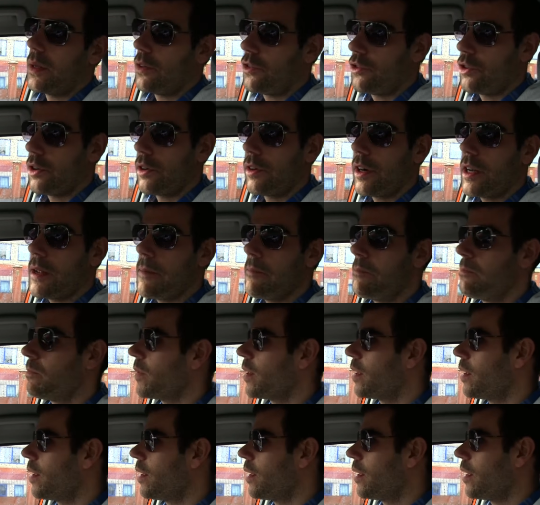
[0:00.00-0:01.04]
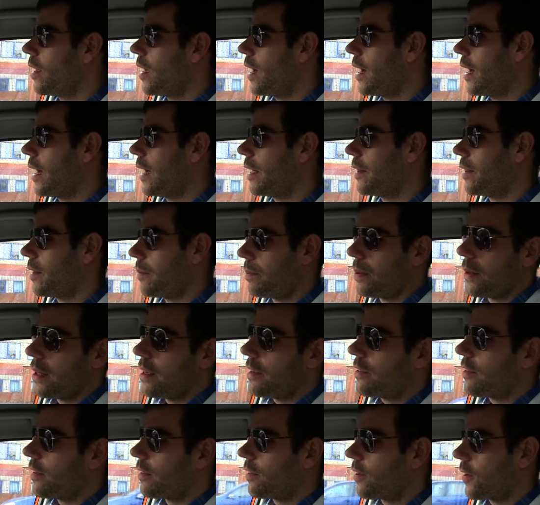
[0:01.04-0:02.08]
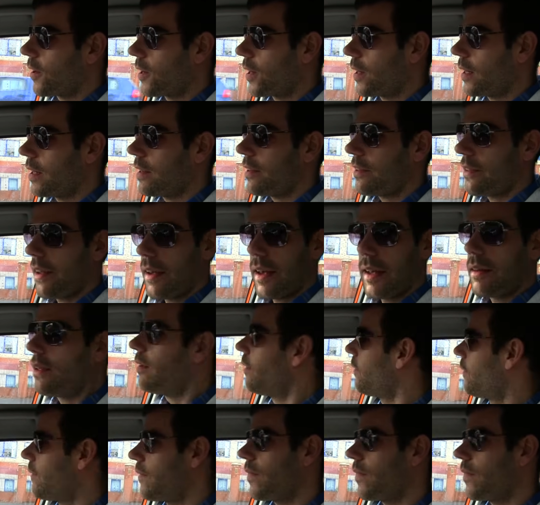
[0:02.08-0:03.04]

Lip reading: A jury and the police internally said,